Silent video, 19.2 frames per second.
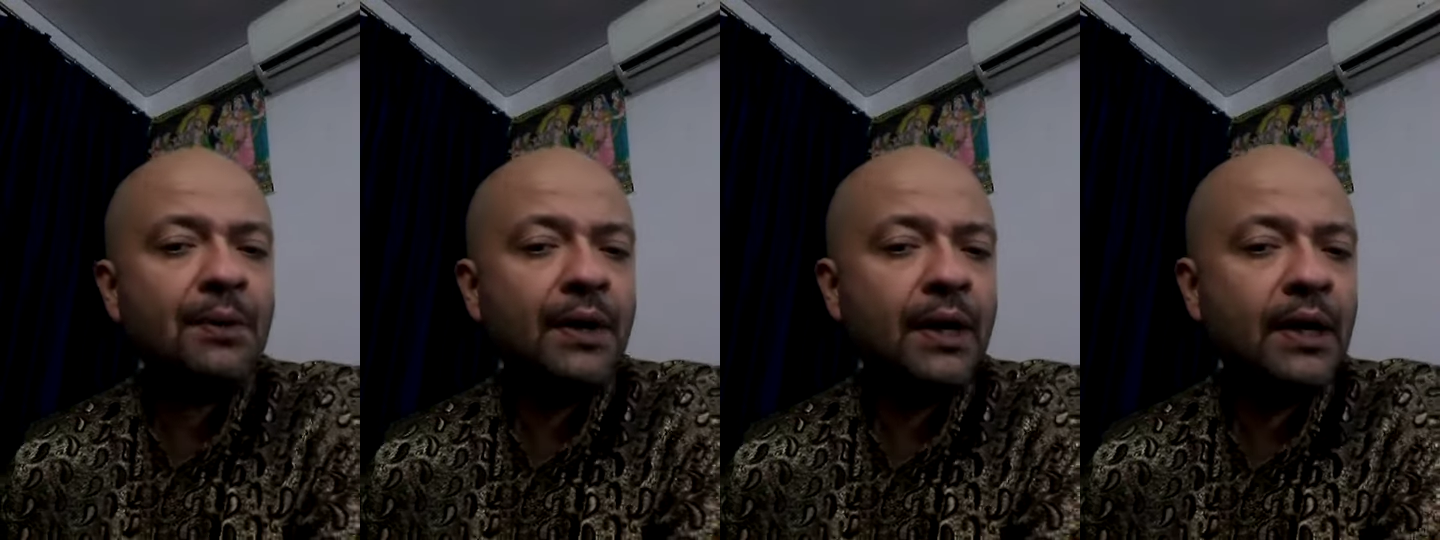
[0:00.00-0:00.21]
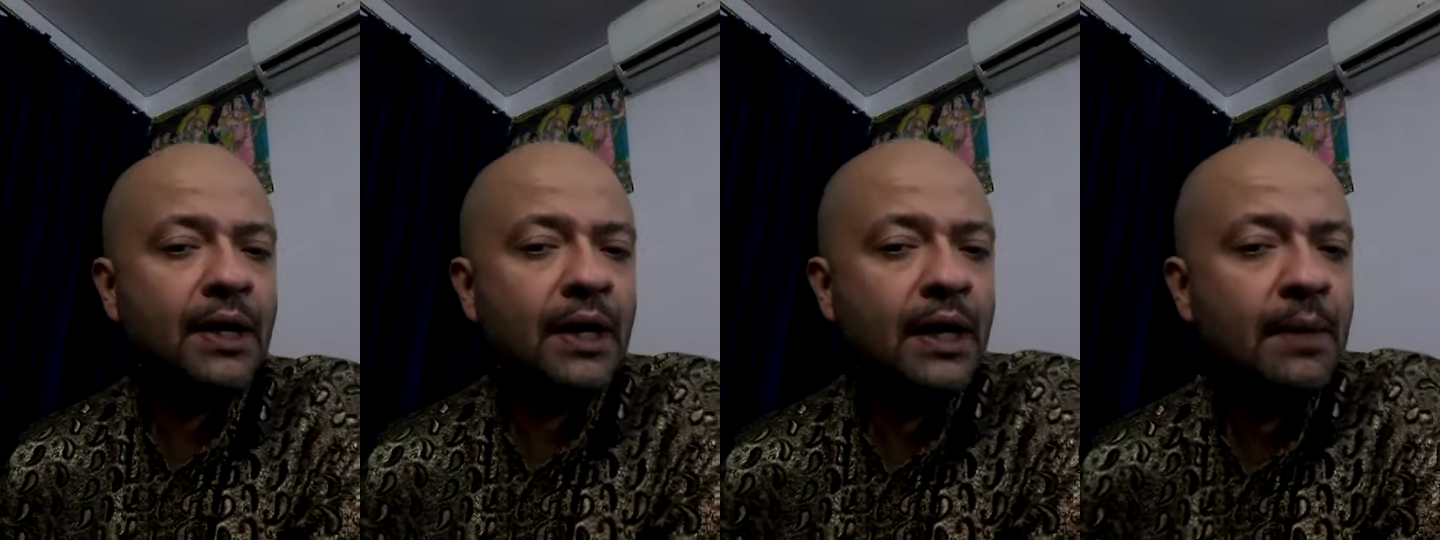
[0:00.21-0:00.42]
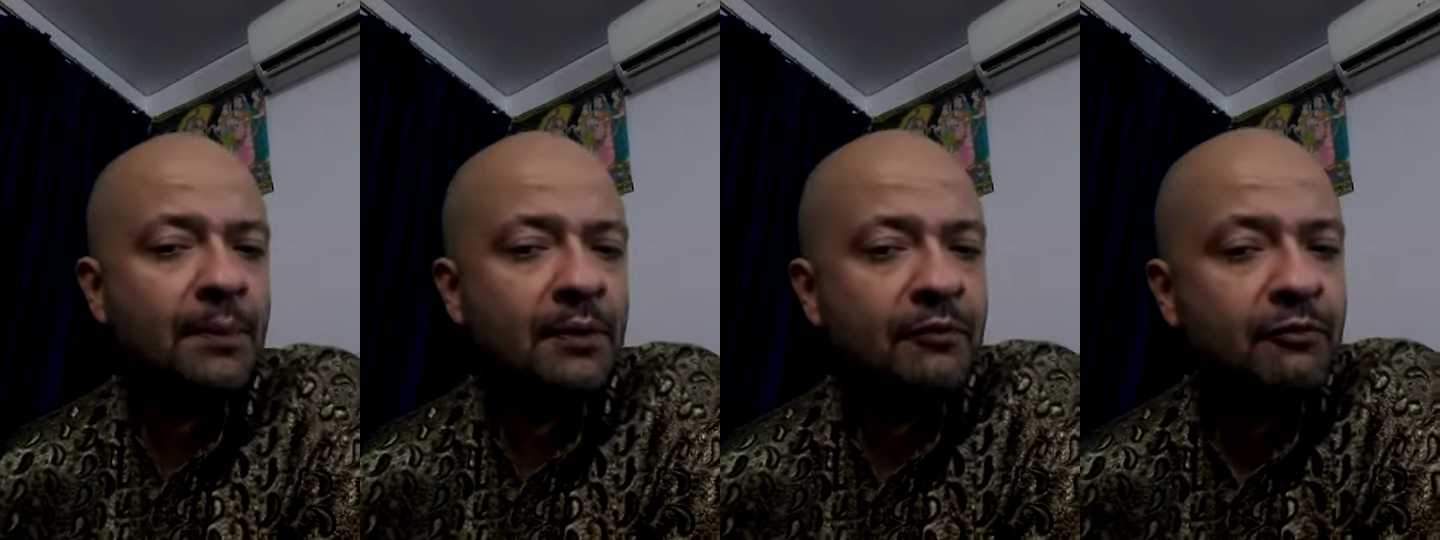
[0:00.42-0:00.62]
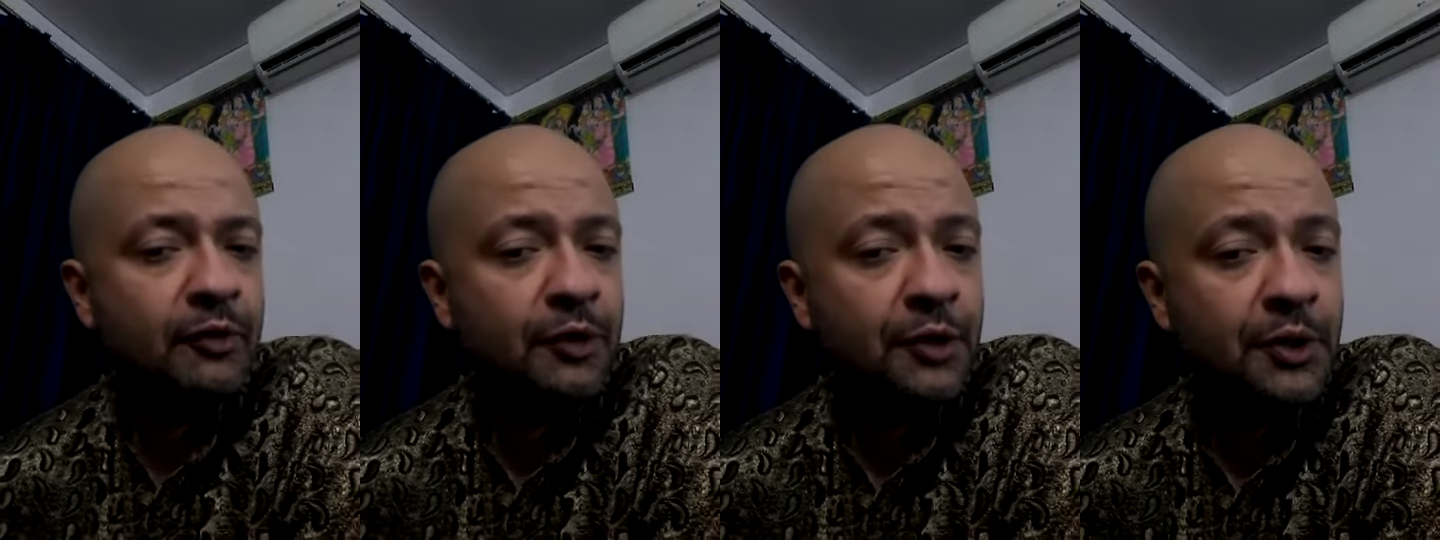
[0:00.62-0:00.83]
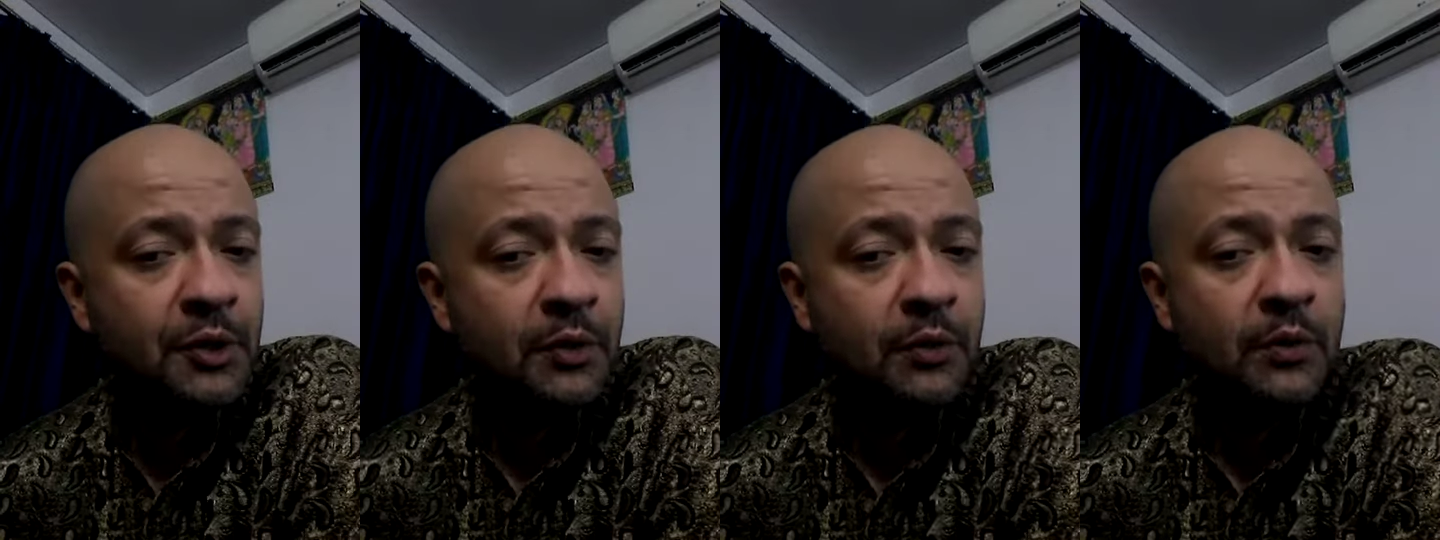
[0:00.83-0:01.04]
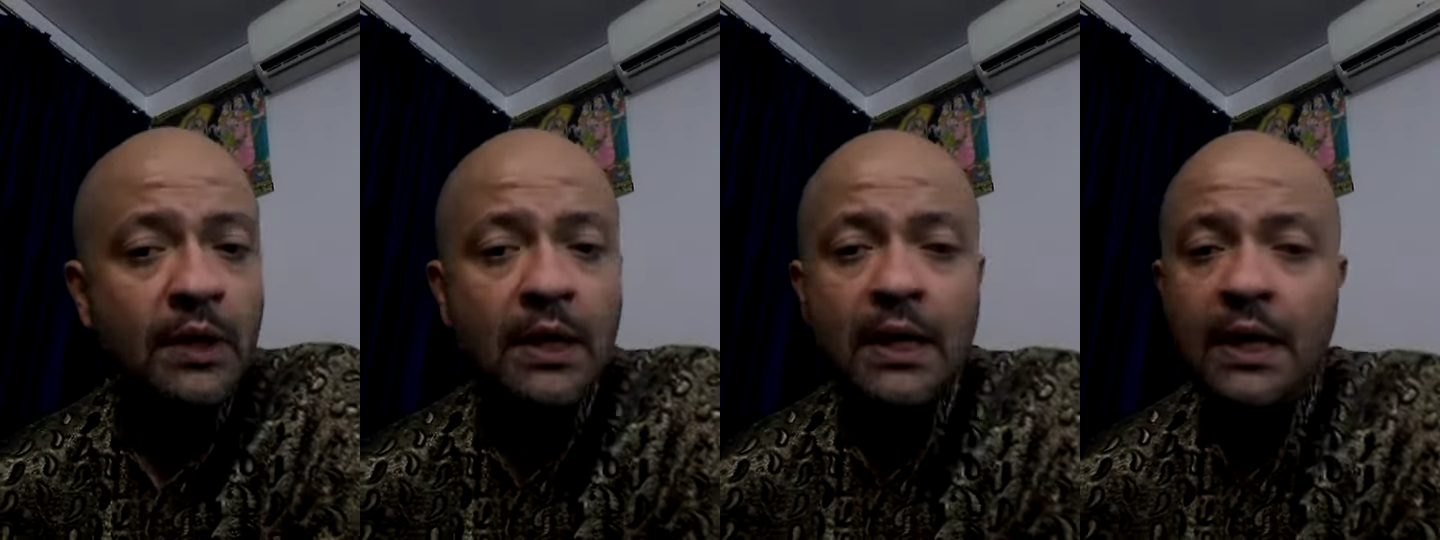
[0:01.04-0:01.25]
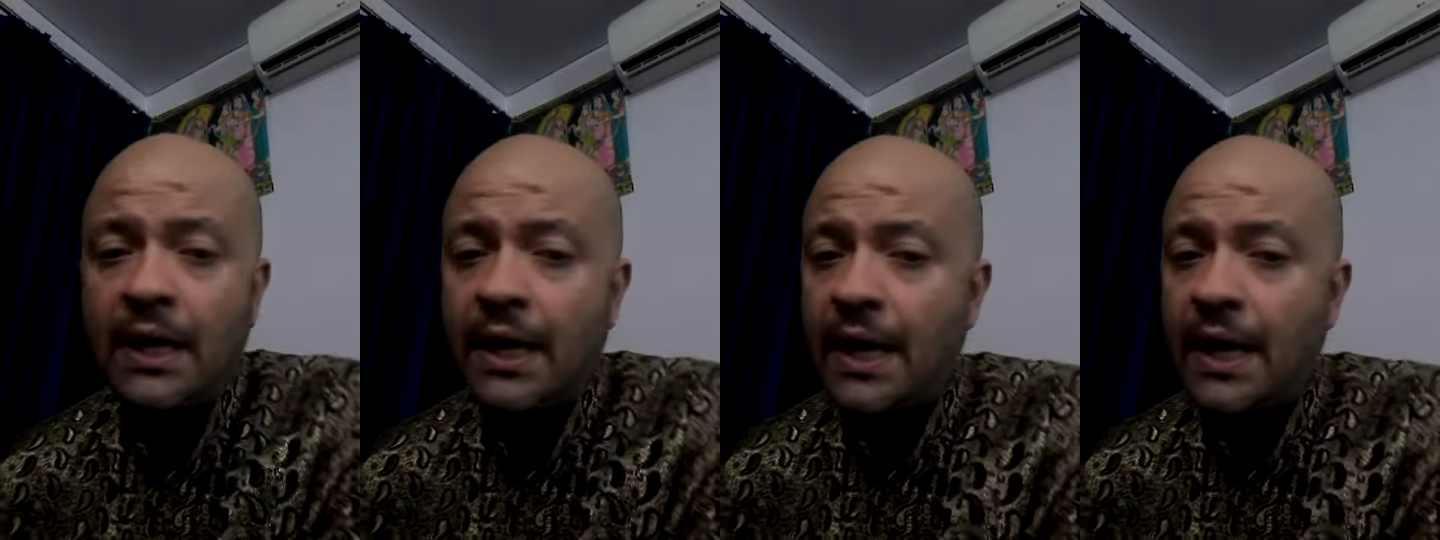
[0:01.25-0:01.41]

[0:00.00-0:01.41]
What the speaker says: pranayama for you,